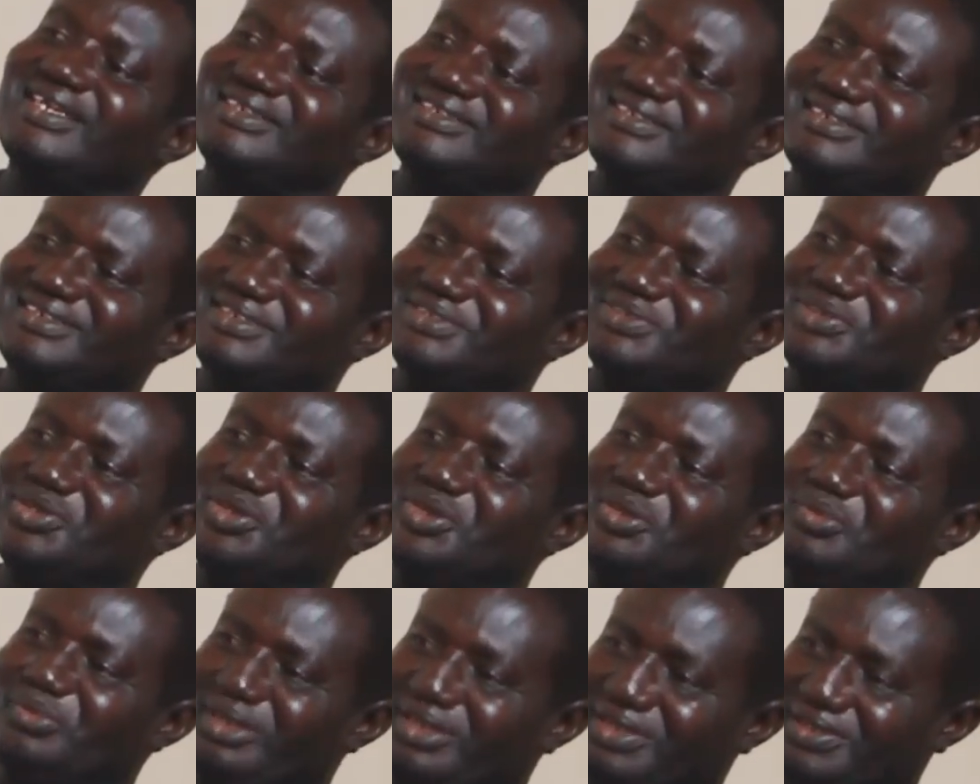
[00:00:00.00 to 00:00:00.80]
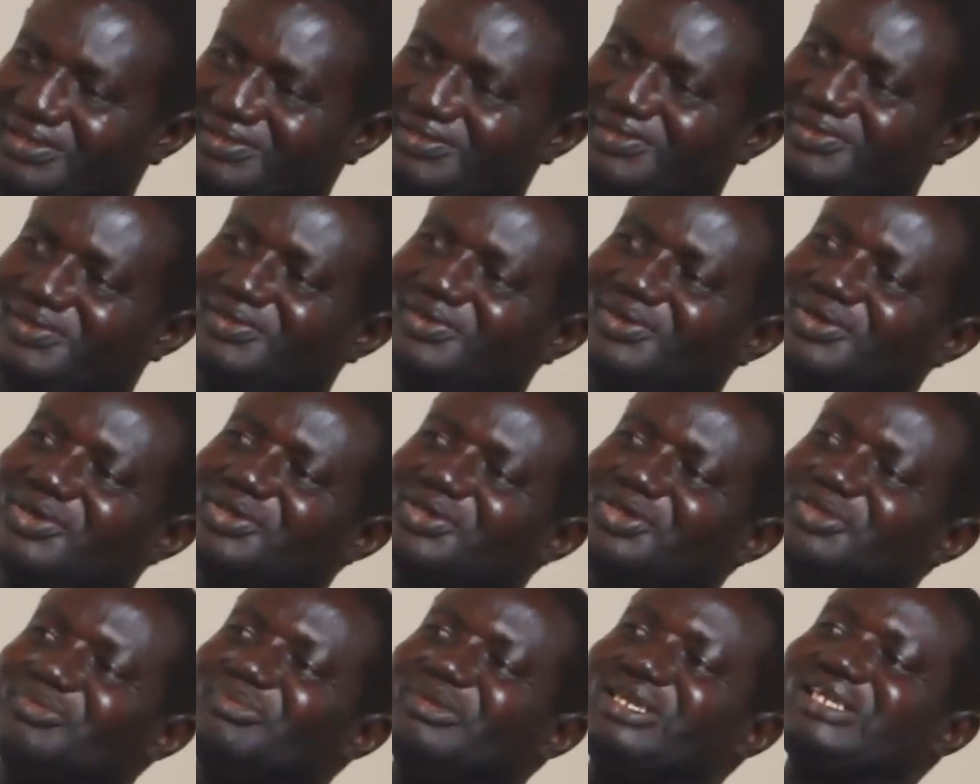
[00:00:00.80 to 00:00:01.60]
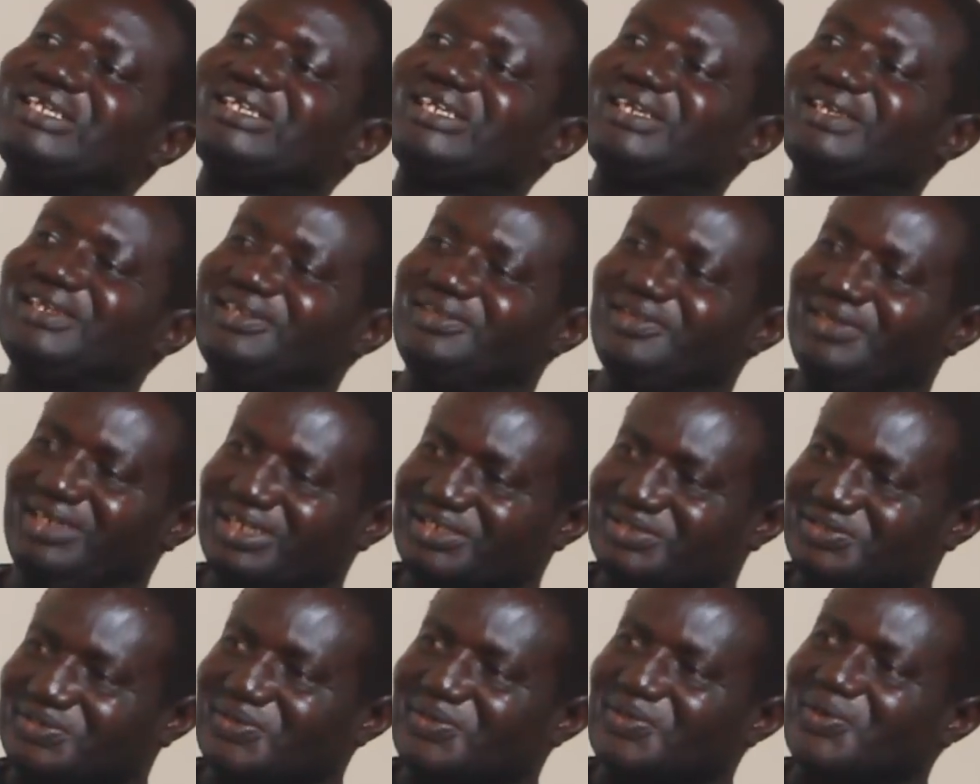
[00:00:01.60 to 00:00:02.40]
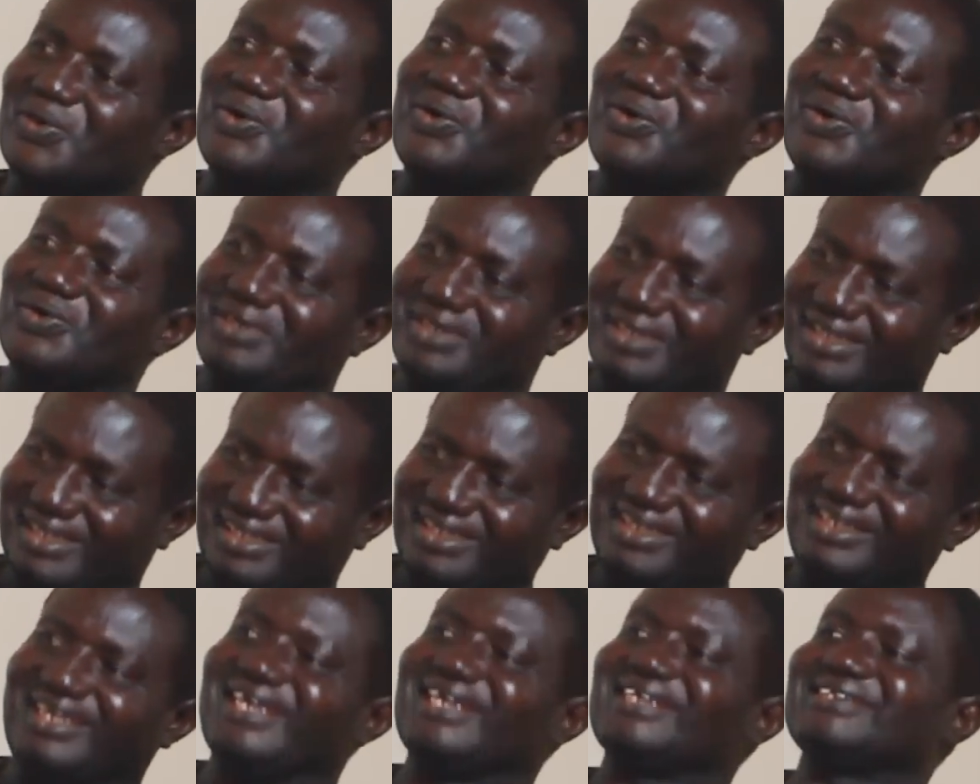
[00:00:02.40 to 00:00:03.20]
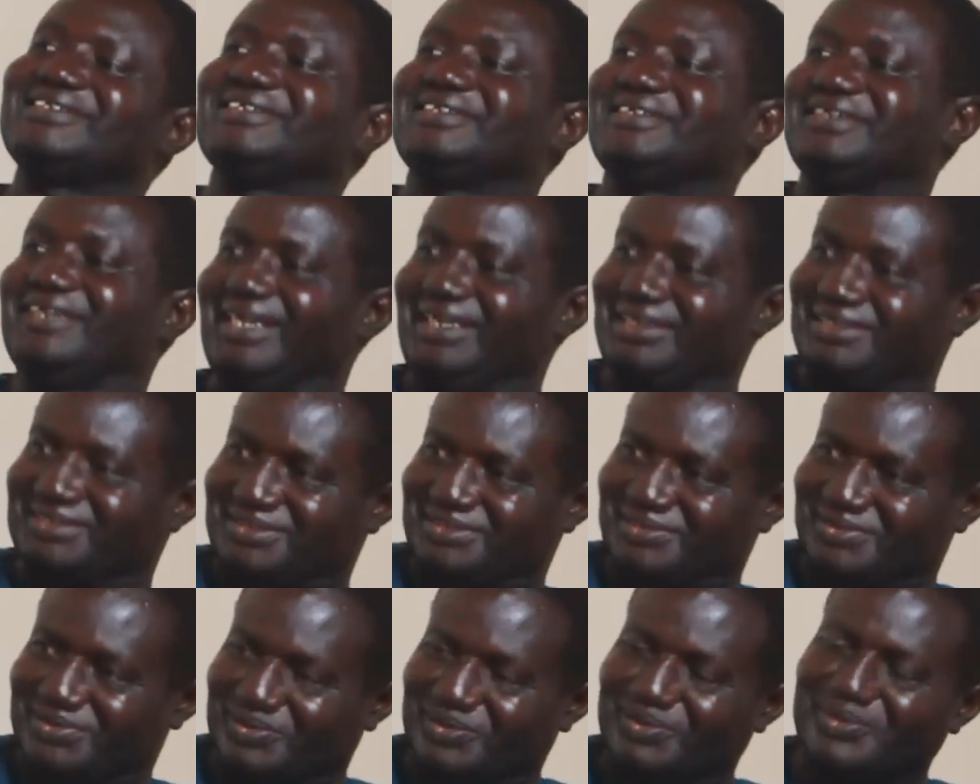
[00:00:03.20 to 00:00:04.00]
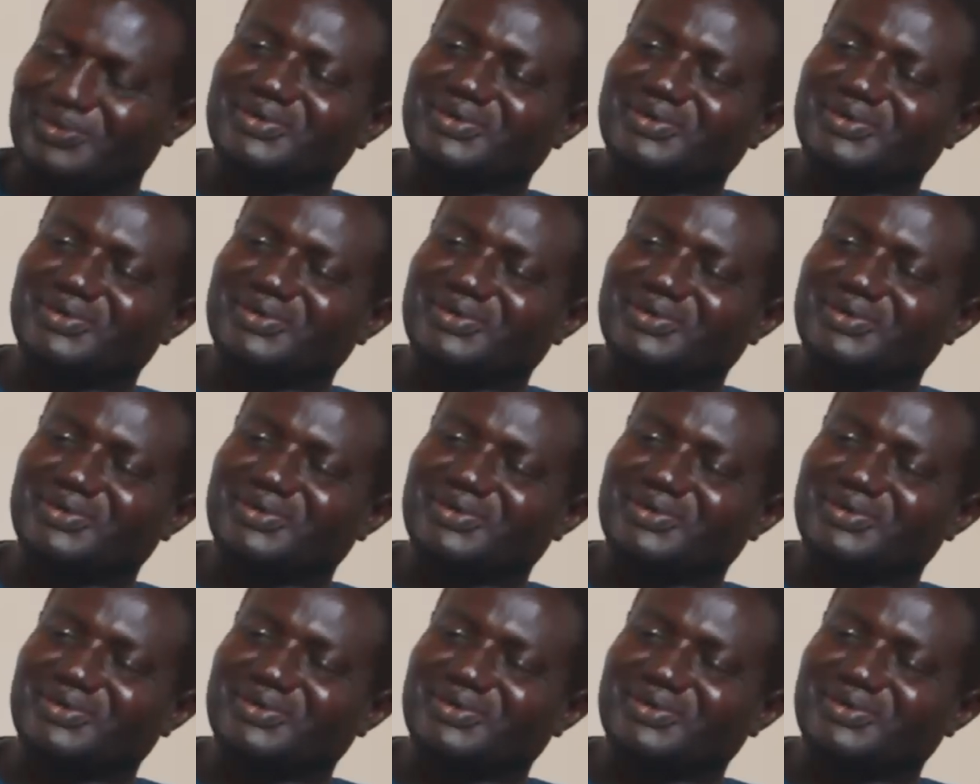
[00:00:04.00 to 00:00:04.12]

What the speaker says: I see. So you mean, you need to know in case it gets into.